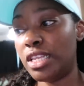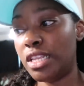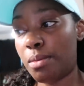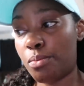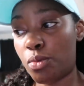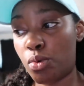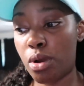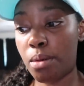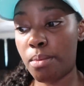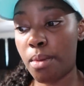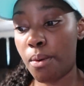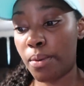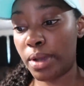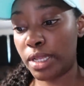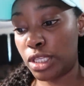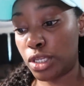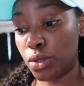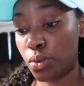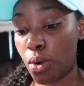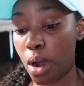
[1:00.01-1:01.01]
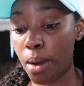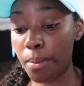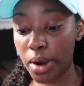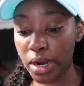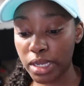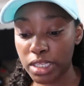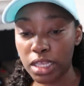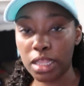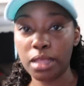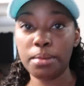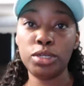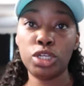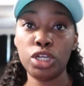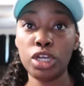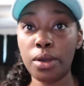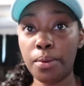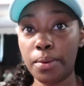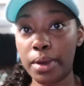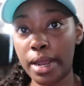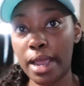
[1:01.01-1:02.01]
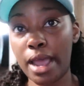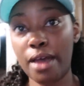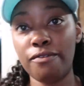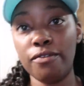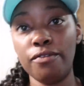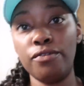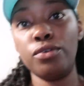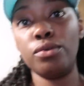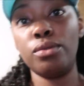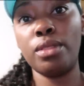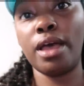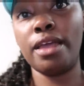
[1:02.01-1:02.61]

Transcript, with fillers: and then I'm going to work my way to Walmart. So let me show you what I got from Food